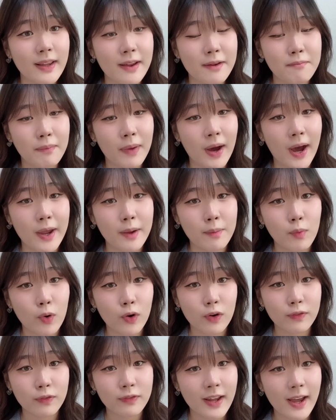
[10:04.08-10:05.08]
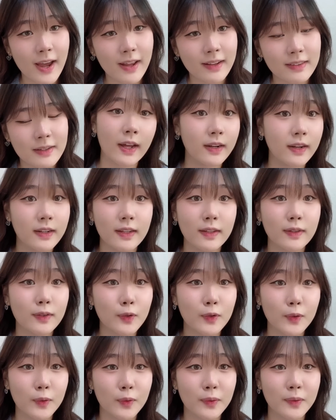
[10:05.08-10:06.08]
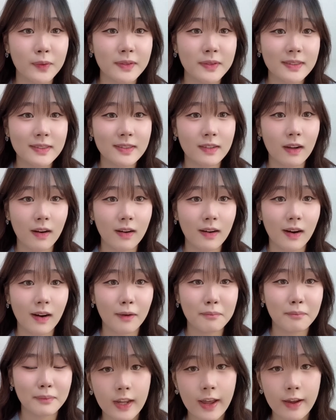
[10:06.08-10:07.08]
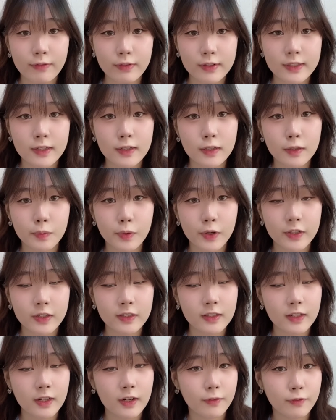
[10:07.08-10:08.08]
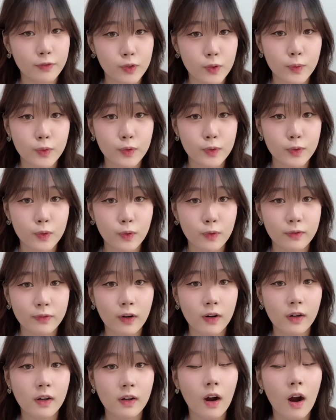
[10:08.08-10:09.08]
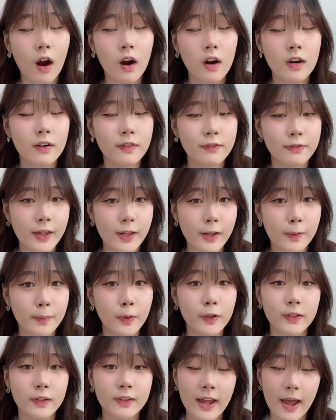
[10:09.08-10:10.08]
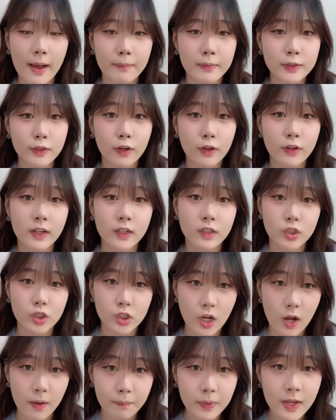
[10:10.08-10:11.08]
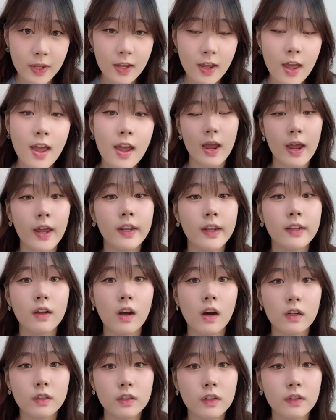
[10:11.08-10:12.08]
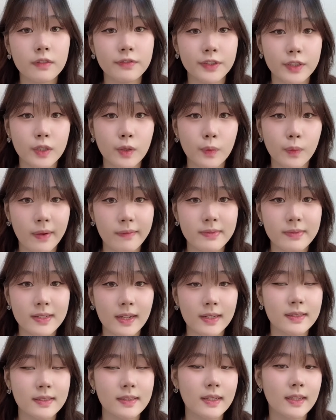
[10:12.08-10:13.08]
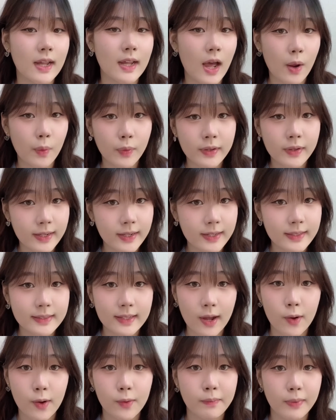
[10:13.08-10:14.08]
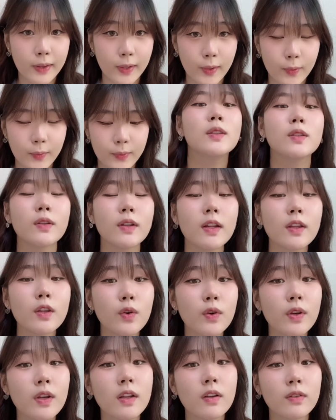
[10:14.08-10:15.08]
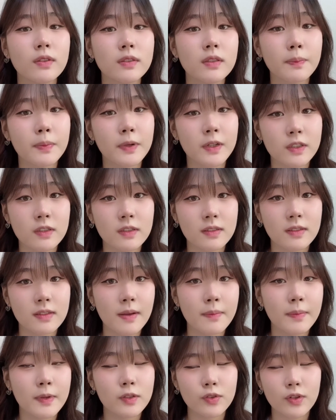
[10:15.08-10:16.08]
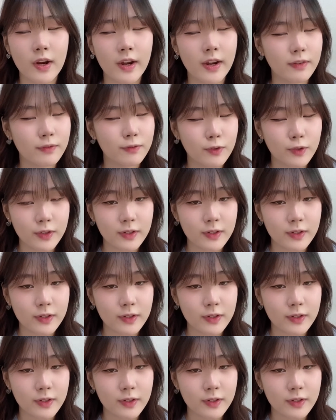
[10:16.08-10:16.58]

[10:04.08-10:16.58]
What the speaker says: and buy more of that. I need to stock up. Every single product that I've shown you so far are available on Amazon and Shopee and other official websites that I will link down below so that you can also purchase them and try it for